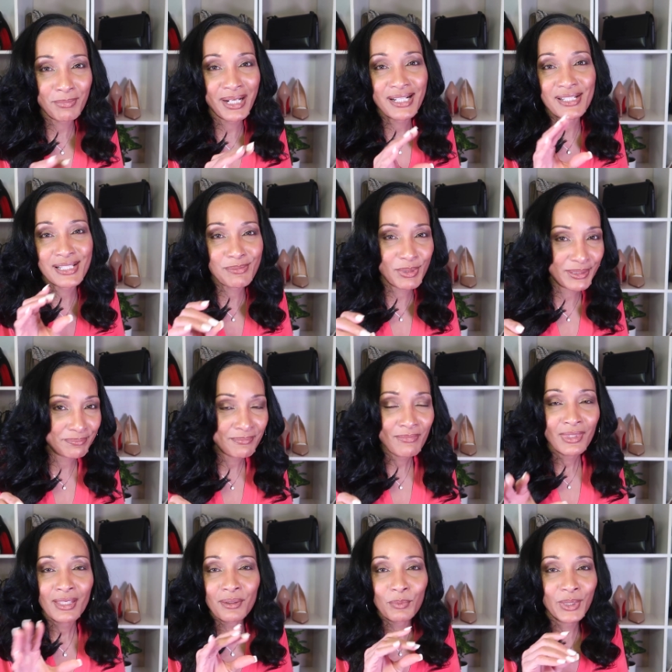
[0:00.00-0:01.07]
My husband,
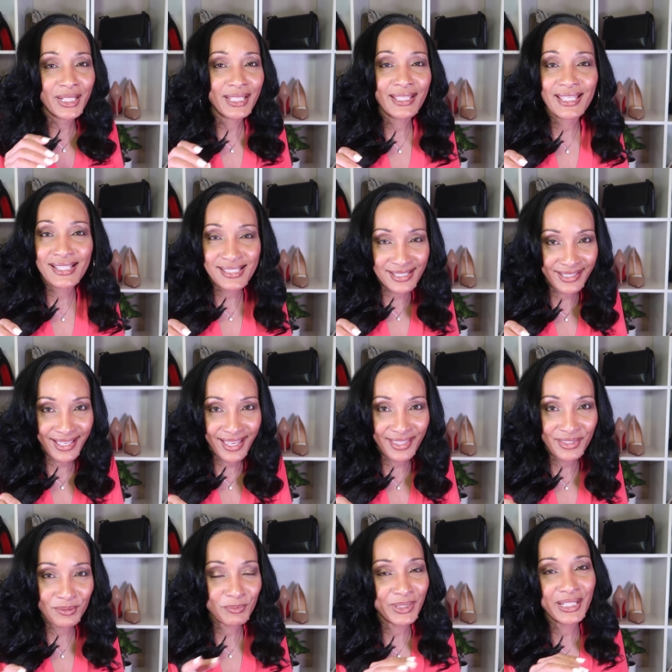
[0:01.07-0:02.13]
when he get
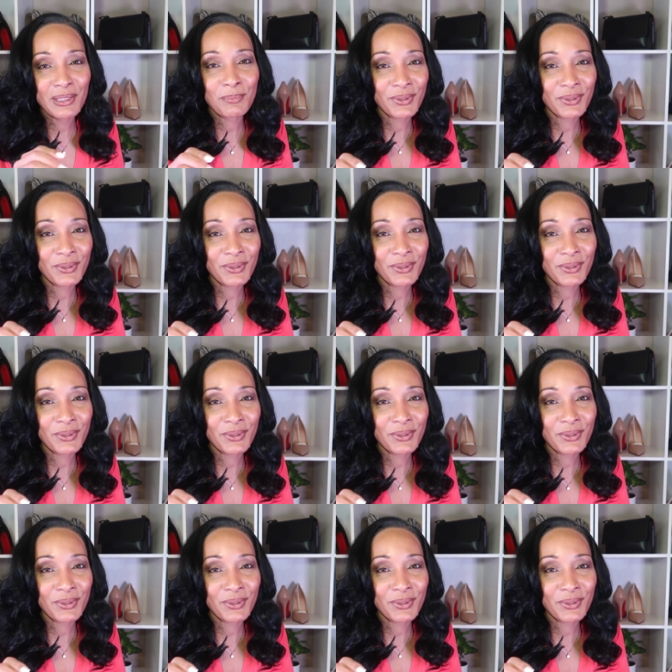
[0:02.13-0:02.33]
together, when he